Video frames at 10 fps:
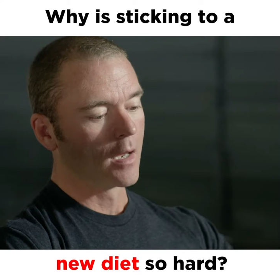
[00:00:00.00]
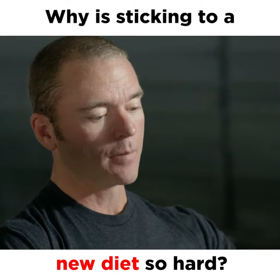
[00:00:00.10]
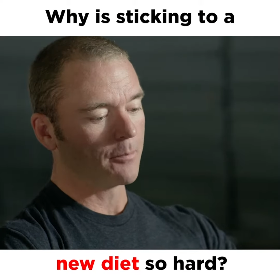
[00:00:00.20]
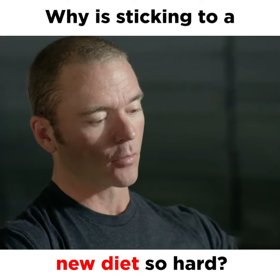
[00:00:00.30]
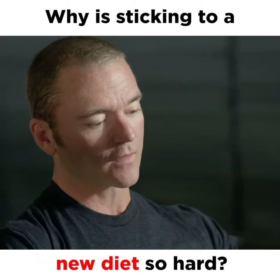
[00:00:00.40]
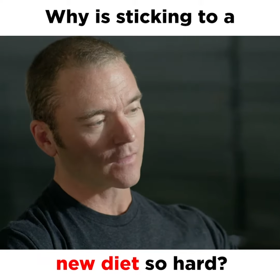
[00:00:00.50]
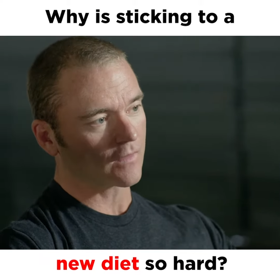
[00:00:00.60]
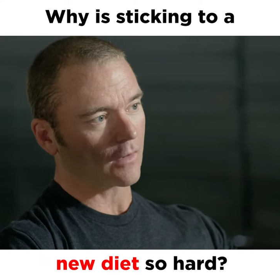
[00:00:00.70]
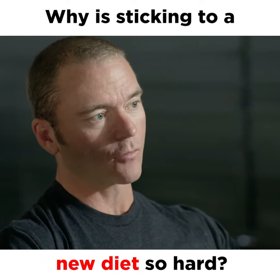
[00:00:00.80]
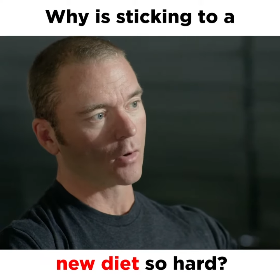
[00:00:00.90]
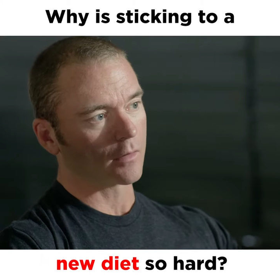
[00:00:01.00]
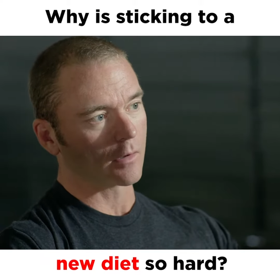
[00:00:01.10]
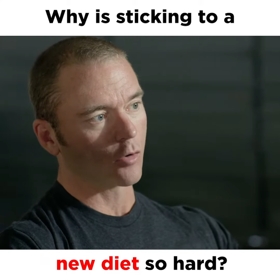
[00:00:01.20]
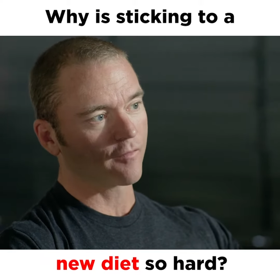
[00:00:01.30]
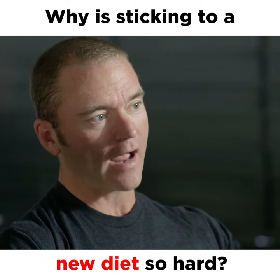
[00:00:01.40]
people are successful on
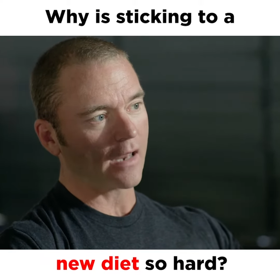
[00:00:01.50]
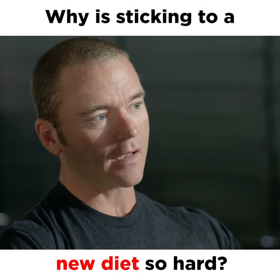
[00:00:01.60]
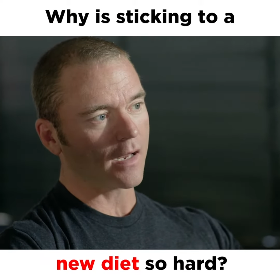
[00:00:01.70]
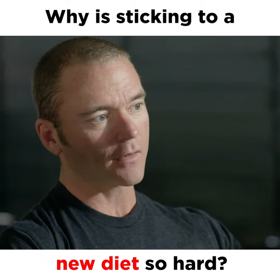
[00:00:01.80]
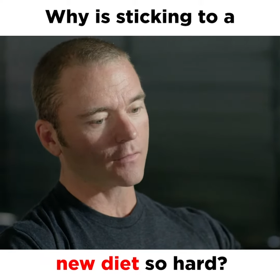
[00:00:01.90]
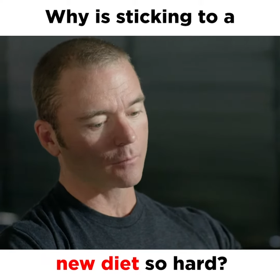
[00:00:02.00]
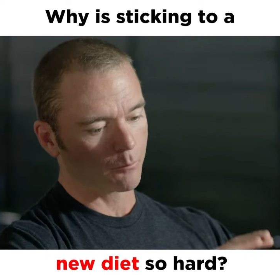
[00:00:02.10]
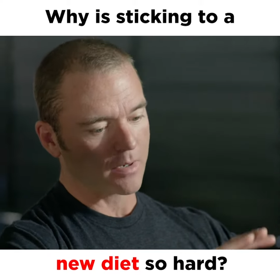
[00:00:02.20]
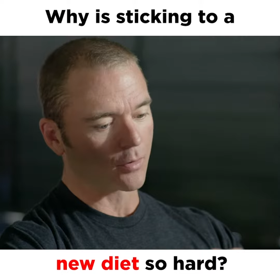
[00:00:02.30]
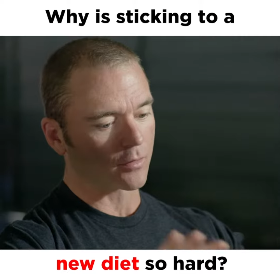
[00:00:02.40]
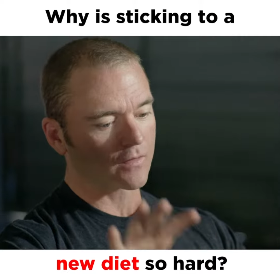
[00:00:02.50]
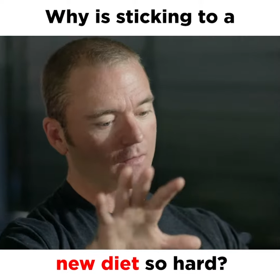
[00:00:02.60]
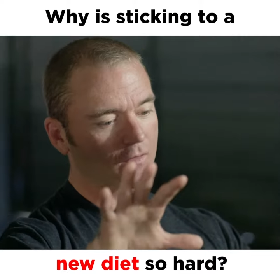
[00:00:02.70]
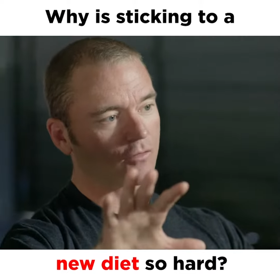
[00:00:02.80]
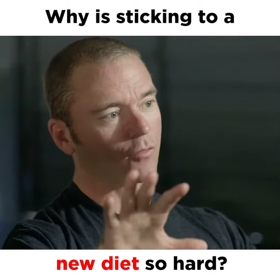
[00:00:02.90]
low fat diets people are
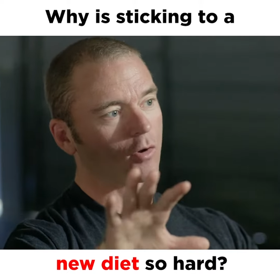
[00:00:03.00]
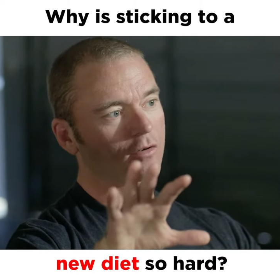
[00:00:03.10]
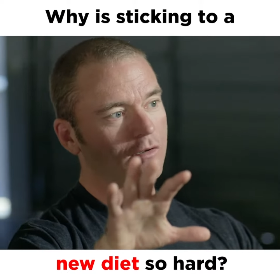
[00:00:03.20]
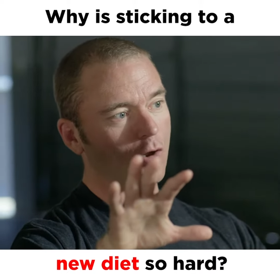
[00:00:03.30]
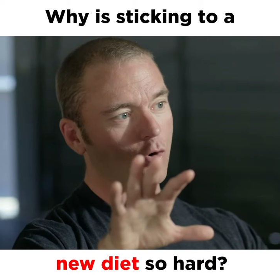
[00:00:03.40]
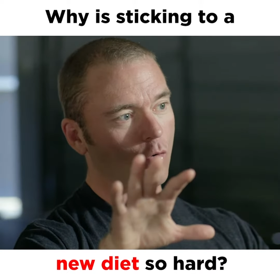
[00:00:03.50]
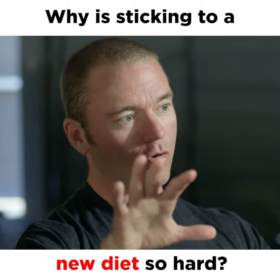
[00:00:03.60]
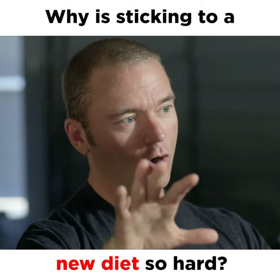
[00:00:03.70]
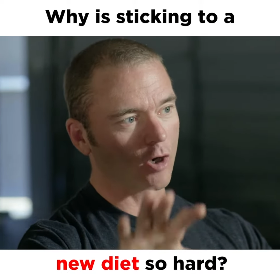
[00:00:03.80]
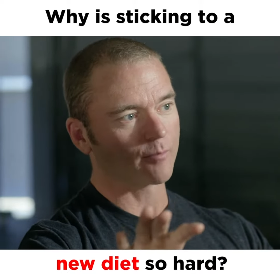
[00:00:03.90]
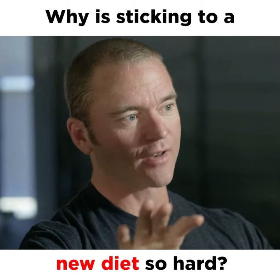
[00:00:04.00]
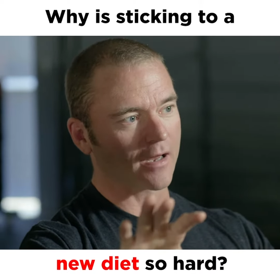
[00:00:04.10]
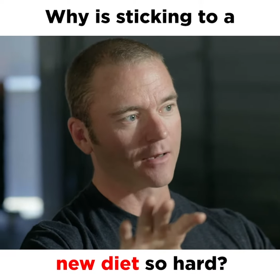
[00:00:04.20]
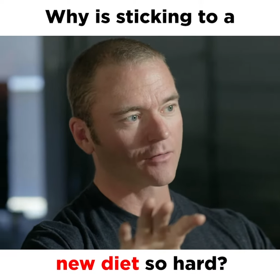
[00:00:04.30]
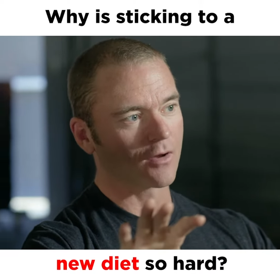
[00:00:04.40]
successful on low carb
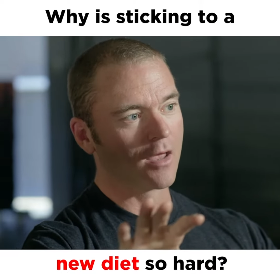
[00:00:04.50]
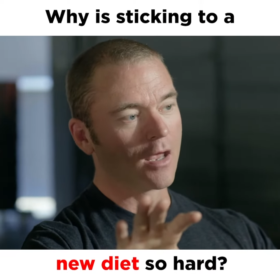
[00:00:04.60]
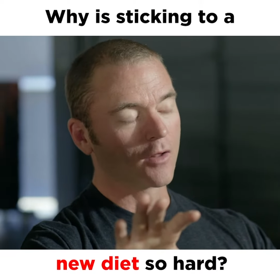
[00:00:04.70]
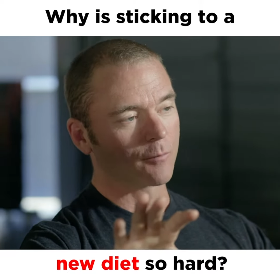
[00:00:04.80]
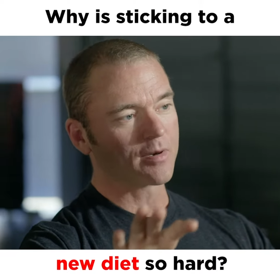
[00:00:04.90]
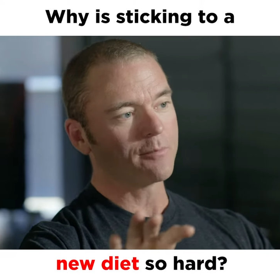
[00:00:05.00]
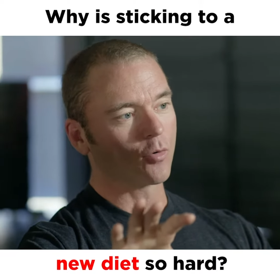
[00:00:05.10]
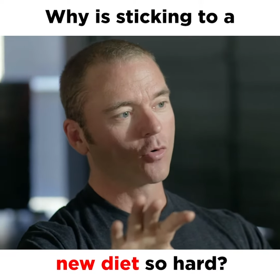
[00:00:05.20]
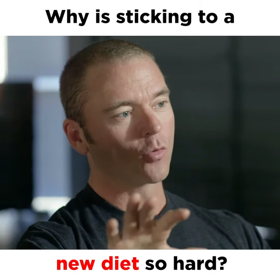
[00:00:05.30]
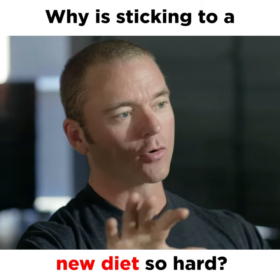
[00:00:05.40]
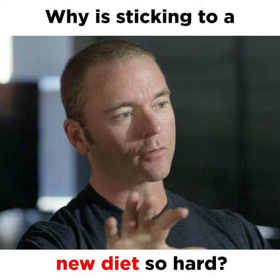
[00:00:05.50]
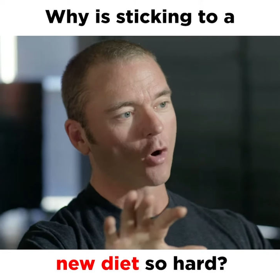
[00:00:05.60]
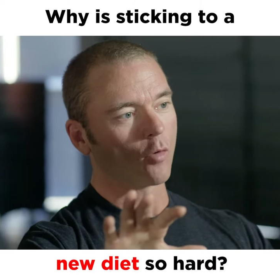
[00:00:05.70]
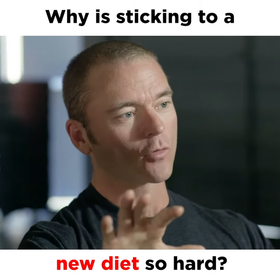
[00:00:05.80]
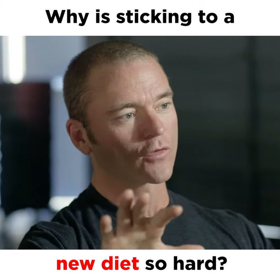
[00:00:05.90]
diets the people who are
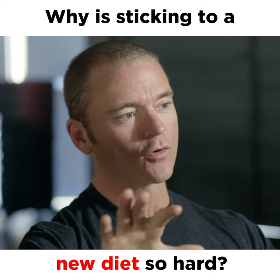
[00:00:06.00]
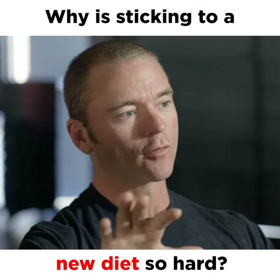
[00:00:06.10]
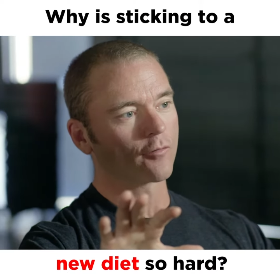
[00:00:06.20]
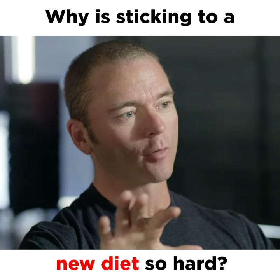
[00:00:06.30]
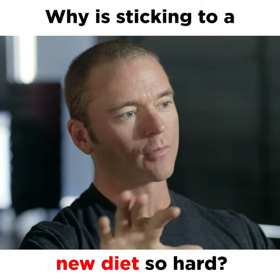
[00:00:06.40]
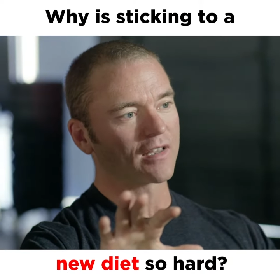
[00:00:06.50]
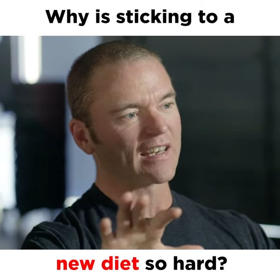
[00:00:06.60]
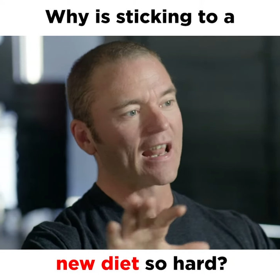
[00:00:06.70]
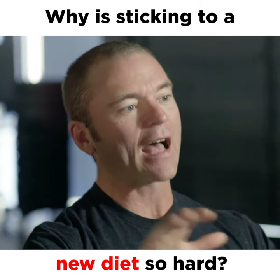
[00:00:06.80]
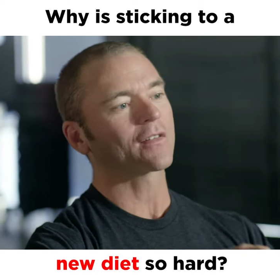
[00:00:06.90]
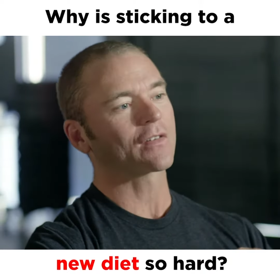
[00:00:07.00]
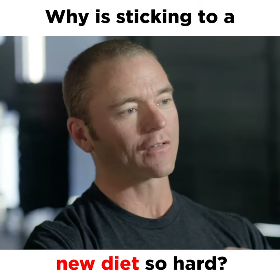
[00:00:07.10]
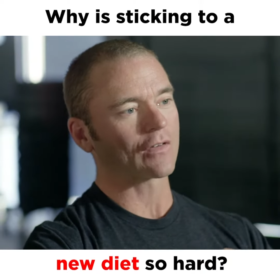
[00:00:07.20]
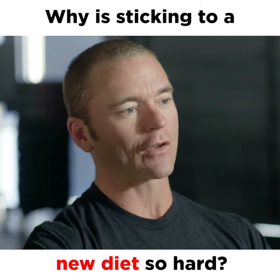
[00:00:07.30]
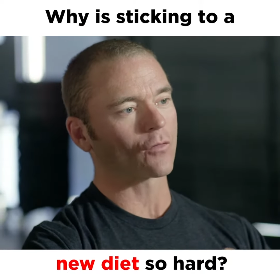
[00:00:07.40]
almost uniformly not
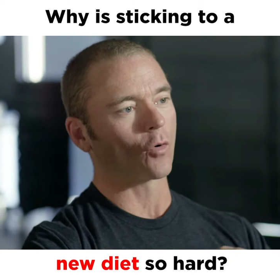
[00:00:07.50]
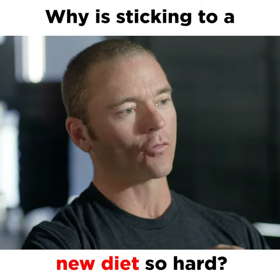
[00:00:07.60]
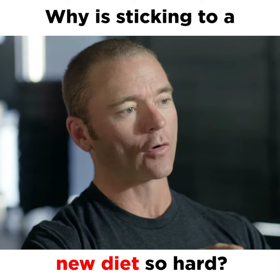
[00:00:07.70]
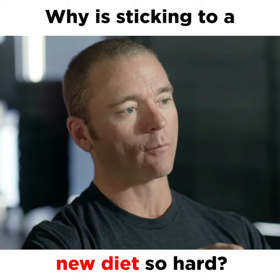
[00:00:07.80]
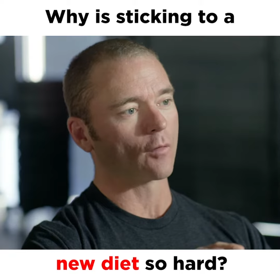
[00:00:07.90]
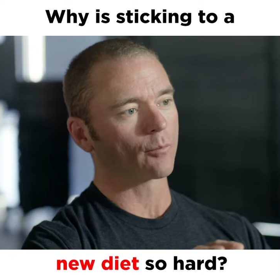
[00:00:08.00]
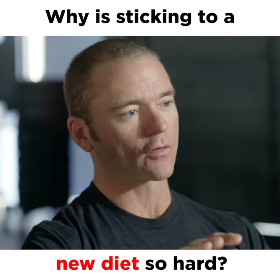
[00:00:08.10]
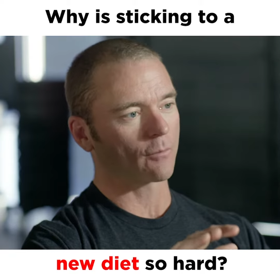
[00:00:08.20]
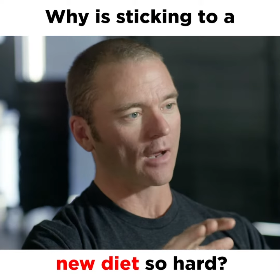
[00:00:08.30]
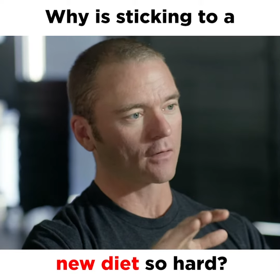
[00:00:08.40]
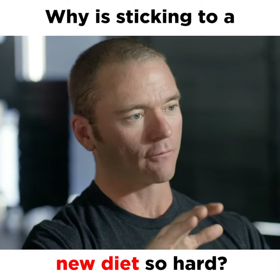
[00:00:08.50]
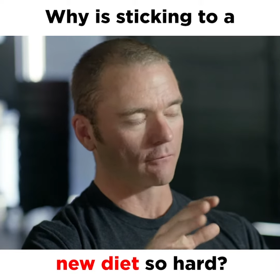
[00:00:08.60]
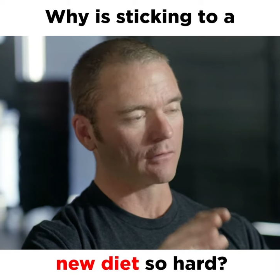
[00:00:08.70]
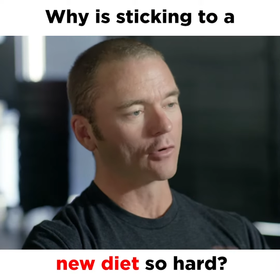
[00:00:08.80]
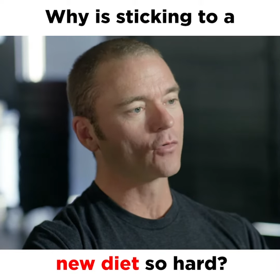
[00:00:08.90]
successful from the perspective
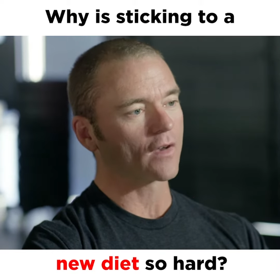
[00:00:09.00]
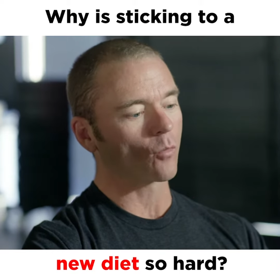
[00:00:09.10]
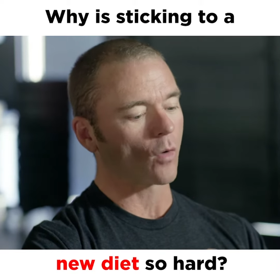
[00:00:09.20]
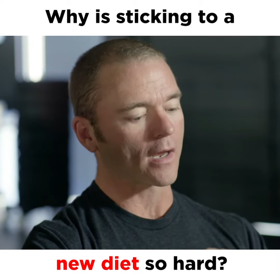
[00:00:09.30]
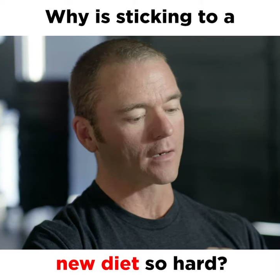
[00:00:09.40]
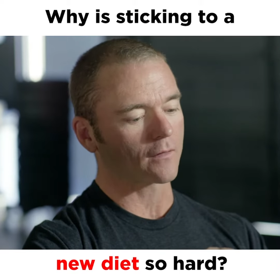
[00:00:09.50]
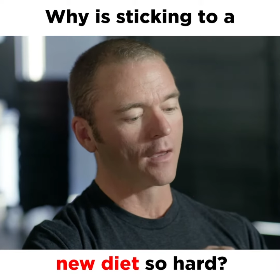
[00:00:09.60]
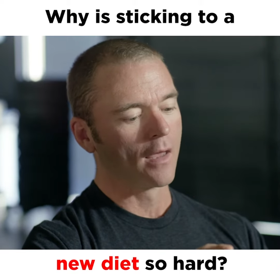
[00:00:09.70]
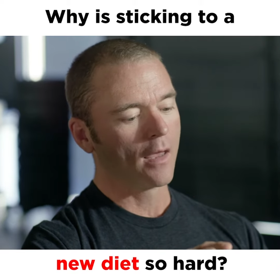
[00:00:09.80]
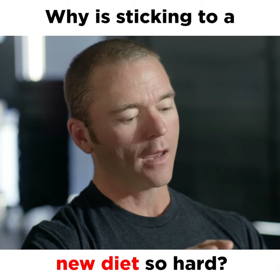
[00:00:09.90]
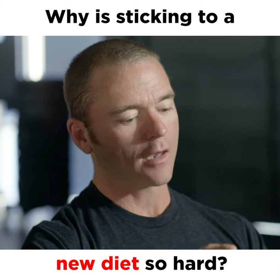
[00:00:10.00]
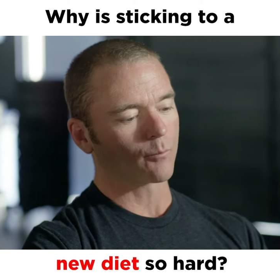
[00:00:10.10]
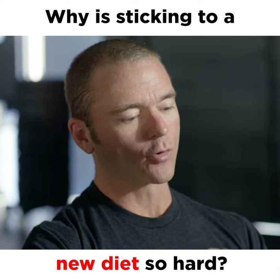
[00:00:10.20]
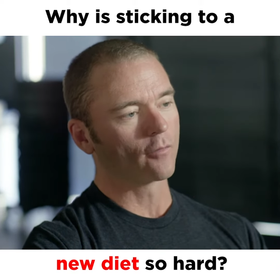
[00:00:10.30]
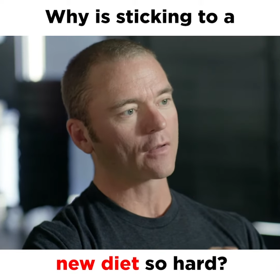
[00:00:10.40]
of losing weight and
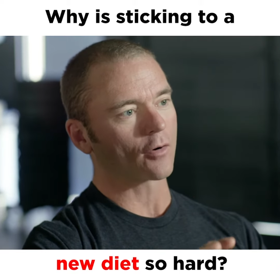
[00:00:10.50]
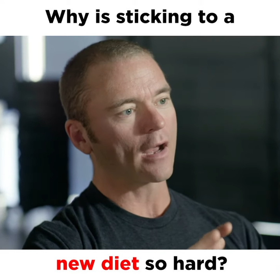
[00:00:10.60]
improving their